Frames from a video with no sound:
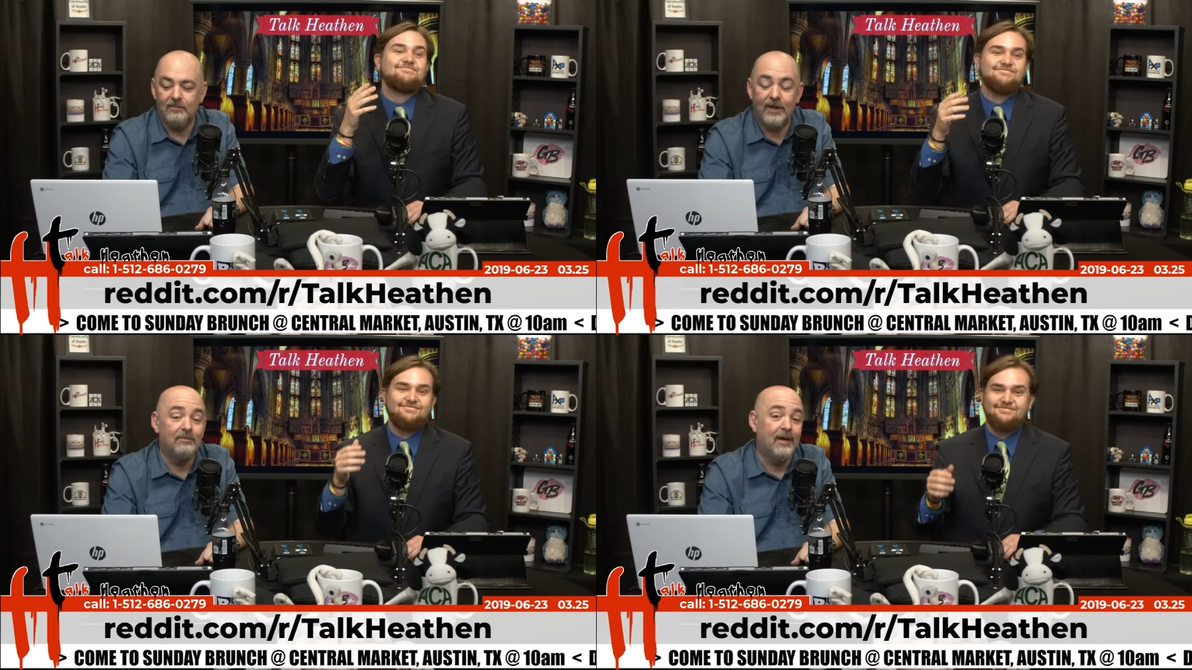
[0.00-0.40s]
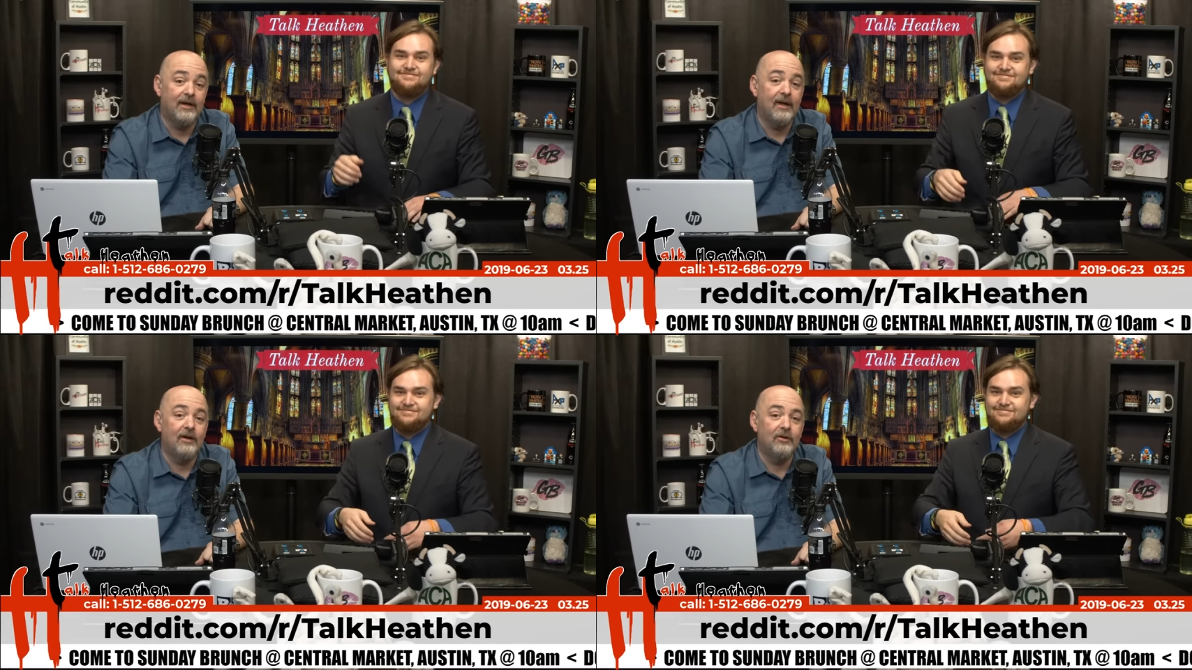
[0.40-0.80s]
Speaker 1: I'll bet
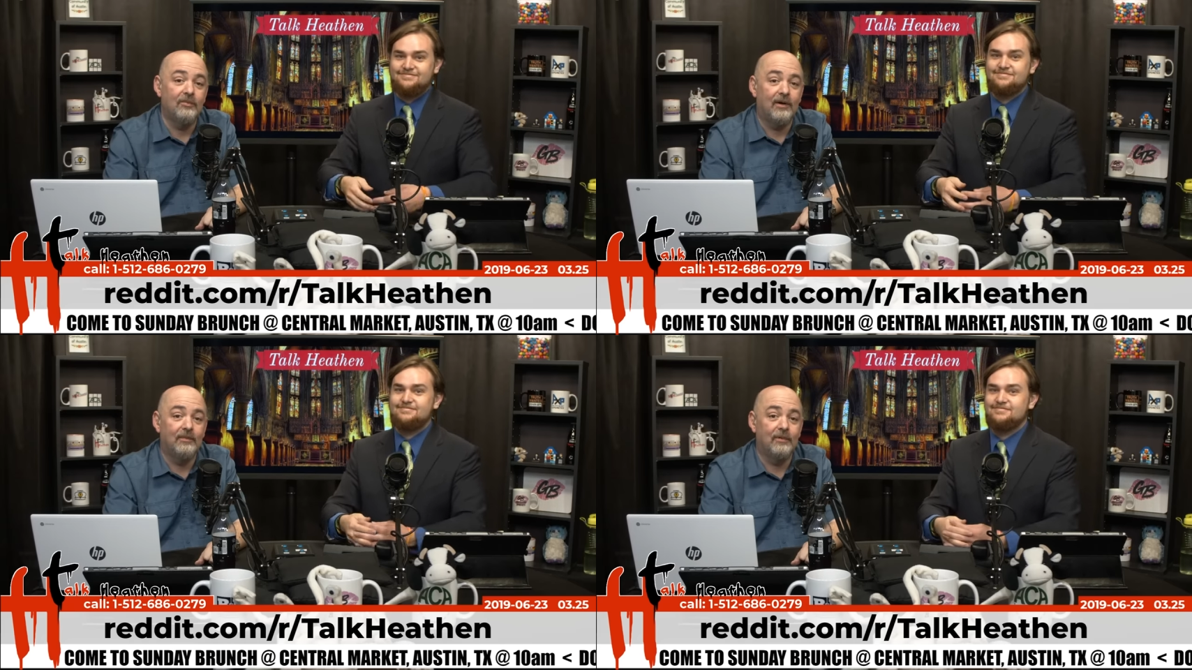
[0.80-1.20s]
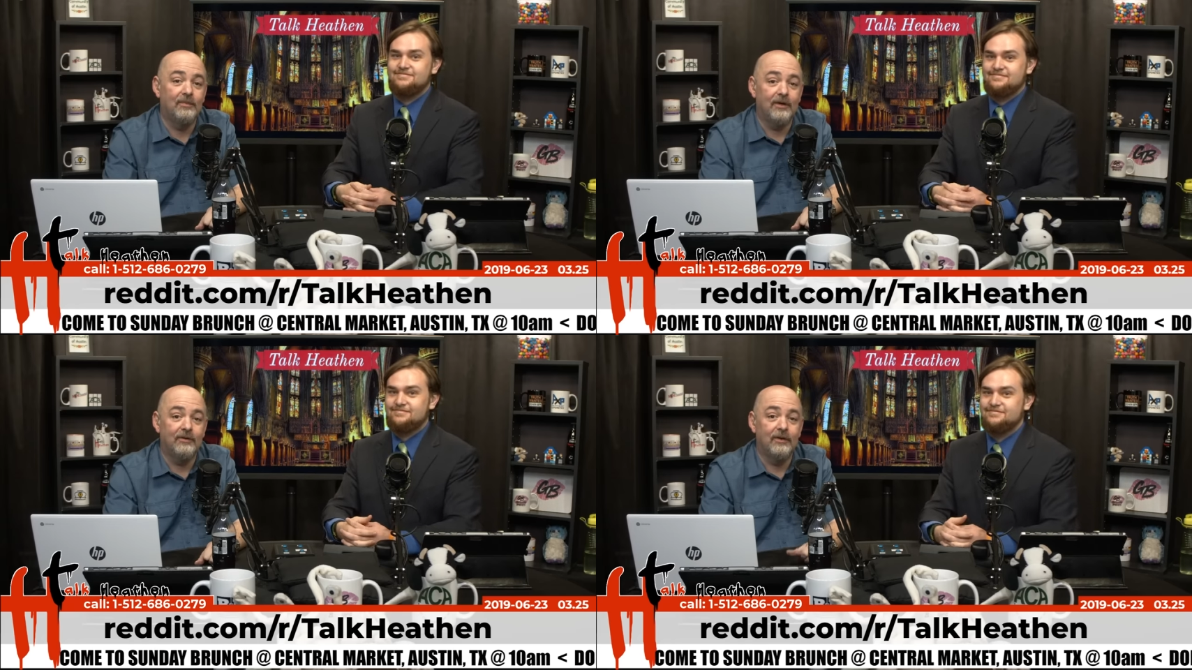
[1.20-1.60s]
money I know the
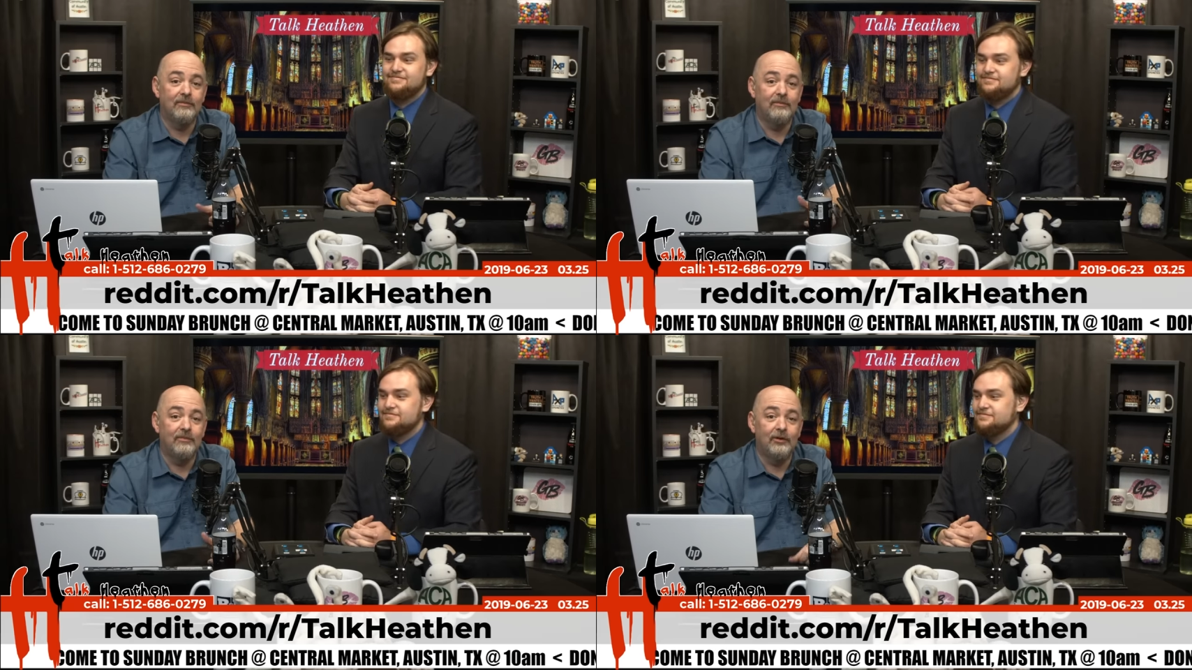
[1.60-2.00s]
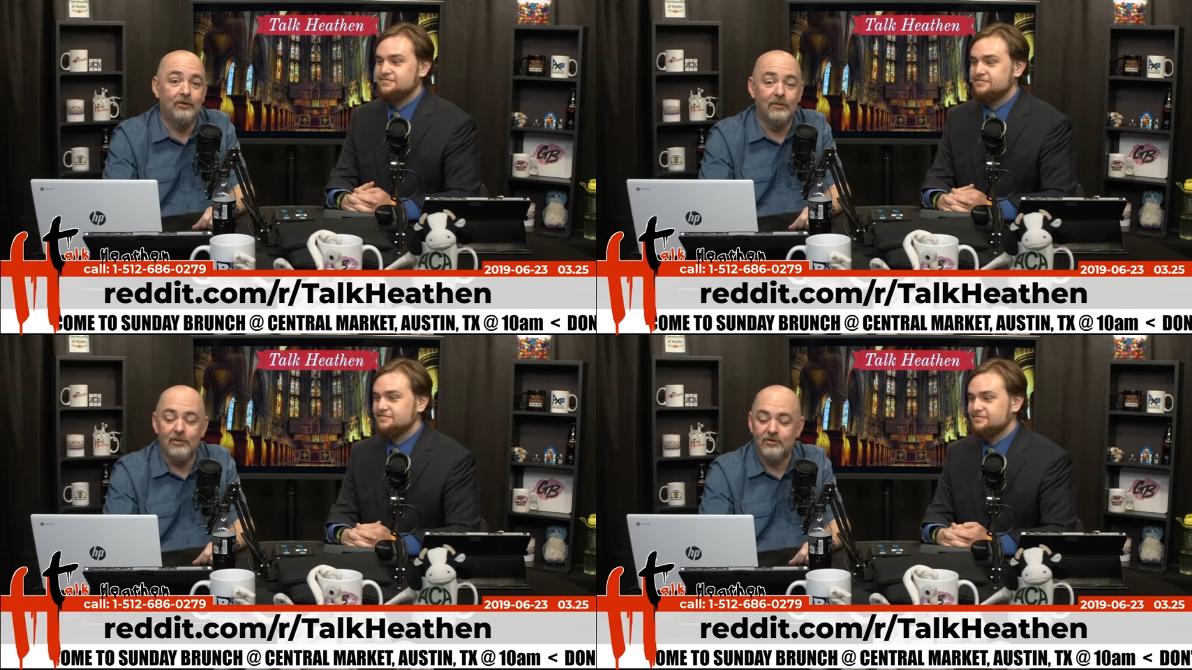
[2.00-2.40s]
Bible yeah, better than
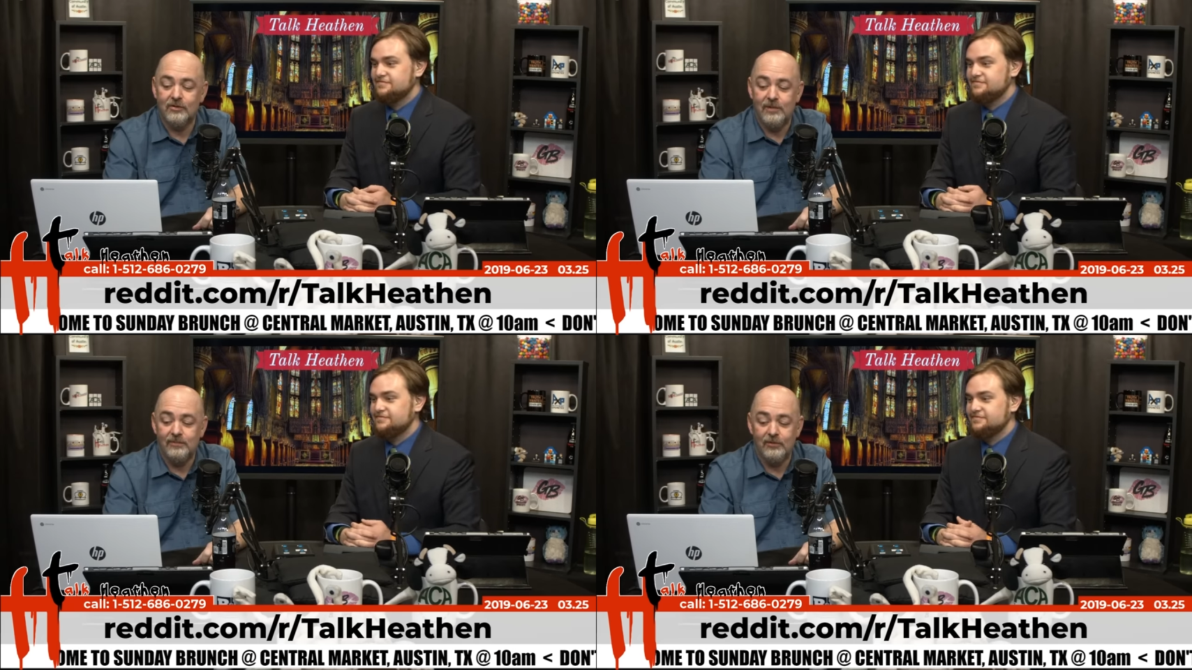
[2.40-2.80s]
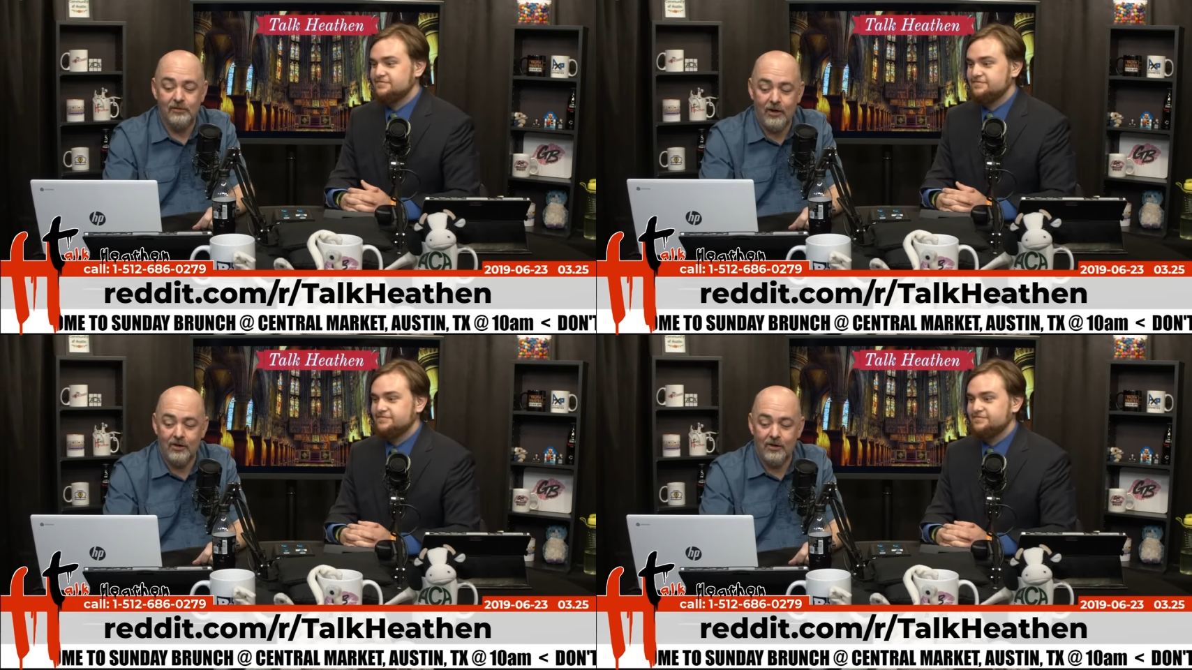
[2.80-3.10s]
you and most of the people you